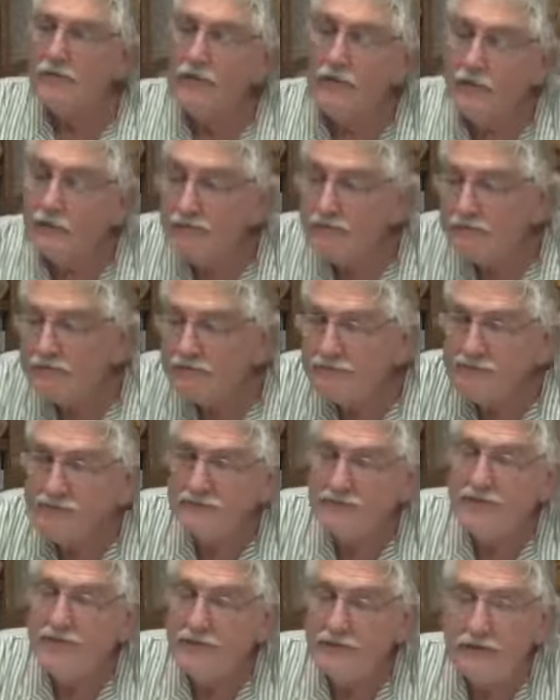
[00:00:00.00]
Well,
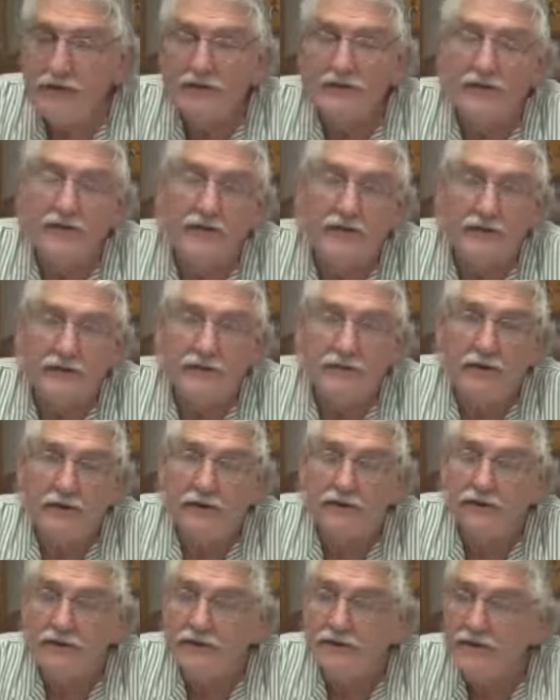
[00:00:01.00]
you know, that's a good
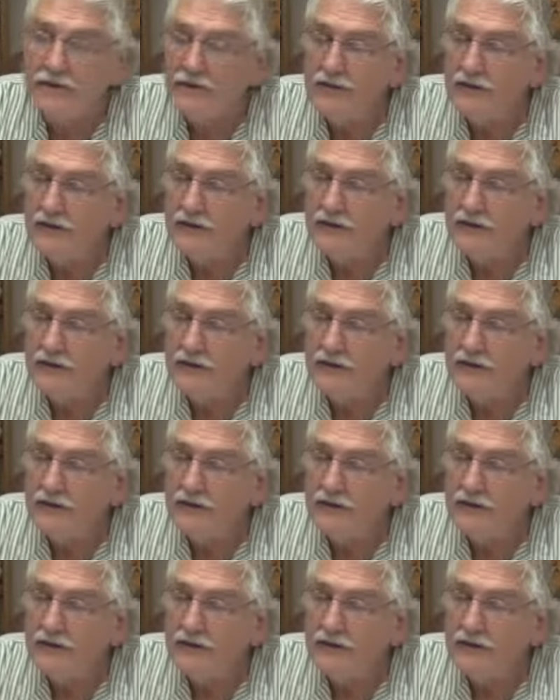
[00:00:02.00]
question.